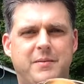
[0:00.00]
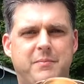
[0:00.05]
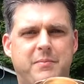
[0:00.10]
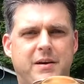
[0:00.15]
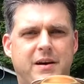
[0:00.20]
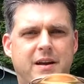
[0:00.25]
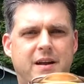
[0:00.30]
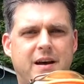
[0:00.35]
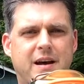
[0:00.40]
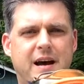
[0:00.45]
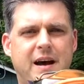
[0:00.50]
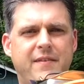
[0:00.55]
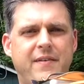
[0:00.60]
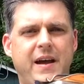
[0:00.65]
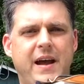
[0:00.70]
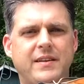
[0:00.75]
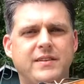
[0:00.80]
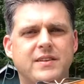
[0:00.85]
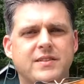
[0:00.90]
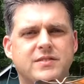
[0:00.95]
But I've
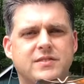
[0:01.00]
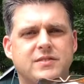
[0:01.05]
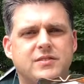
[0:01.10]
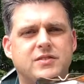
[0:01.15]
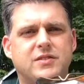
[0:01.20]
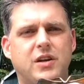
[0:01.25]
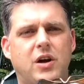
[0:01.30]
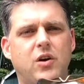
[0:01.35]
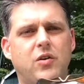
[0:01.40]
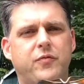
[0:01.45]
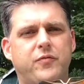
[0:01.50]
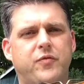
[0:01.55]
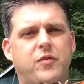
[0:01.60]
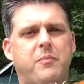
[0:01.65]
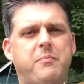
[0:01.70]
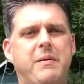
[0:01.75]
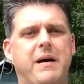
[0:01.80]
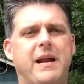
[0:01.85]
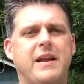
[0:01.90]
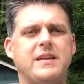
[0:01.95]
had this stove for
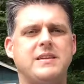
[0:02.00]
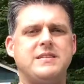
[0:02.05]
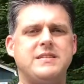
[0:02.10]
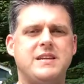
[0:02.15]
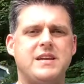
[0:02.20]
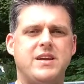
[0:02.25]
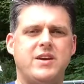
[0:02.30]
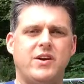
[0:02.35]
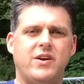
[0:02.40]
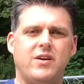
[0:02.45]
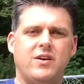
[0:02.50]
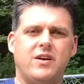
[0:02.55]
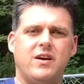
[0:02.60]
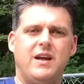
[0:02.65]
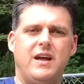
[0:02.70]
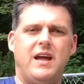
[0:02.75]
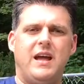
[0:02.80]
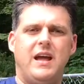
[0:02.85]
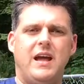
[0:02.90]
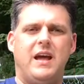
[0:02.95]
about a year,
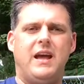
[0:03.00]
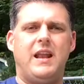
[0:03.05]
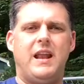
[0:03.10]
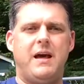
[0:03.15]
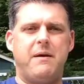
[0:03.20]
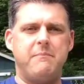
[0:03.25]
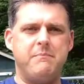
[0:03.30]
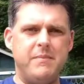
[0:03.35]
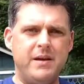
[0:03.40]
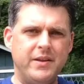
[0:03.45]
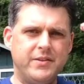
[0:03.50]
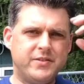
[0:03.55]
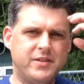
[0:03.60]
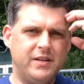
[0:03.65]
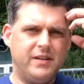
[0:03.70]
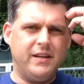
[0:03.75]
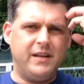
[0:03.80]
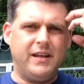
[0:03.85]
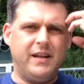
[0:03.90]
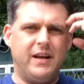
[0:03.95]
and I
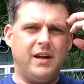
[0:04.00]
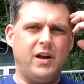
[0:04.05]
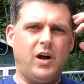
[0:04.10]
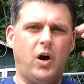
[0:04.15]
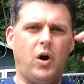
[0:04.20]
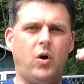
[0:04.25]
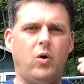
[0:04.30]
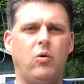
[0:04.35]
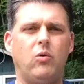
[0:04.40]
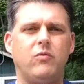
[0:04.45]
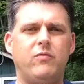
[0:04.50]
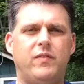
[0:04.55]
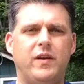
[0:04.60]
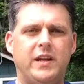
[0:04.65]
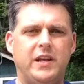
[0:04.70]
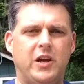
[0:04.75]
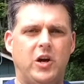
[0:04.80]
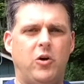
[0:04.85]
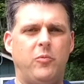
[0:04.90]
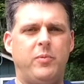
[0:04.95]
mentioned it in an old
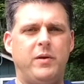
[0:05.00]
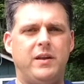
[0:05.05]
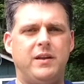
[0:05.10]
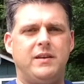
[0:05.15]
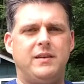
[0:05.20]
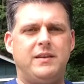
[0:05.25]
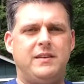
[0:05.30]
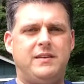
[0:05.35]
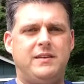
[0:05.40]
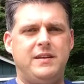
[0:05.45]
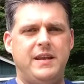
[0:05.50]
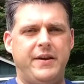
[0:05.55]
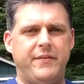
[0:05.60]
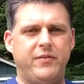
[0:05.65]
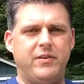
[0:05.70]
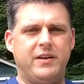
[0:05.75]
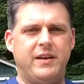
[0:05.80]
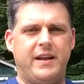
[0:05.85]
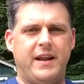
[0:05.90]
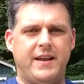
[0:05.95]
video, but
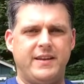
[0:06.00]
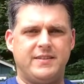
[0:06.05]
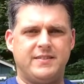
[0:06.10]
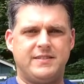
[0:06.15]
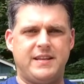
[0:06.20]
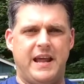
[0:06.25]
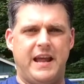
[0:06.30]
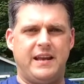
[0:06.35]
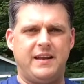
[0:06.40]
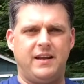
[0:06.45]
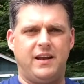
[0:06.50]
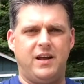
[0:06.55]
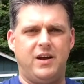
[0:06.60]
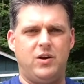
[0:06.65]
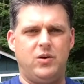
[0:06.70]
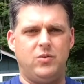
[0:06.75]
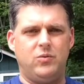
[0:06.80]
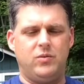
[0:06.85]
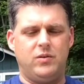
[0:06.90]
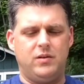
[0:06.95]
never did a
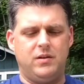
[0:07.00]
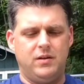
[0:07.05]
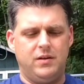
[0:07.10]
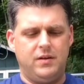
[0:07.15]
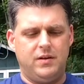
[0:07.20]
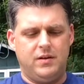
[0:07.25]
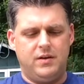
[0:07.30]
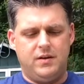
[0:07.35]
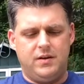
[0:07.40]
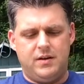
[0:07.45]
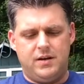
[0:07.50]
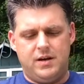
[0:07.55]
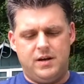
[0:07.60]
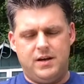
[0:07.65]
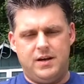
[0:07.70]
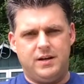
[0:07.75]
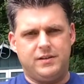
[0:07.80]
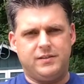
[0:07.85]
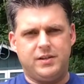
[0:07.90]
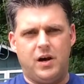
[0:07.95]
standalone
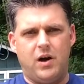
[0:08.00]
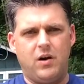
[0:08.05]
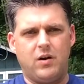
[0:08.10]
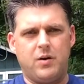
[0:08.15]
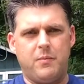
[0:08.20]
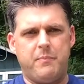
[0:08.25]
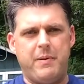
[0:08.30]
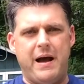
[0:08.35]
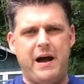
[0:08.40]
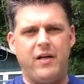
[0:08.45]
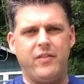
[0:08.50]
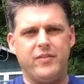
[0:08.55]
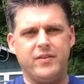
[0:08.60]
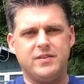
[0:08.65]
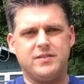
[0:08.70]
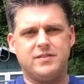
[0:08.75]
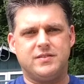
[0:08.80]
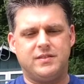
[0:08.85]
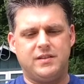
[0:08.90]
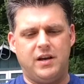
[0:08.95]
talk about
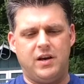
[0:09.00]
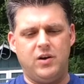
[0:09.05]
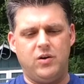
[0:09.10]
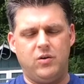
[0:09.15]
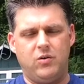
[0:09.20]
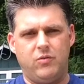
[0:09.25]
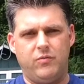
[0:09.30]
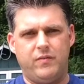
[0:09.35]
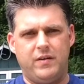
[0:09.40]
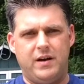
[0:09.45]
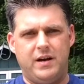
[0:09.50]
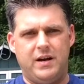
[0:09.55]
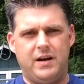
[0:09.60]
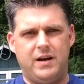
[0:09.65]
this stove.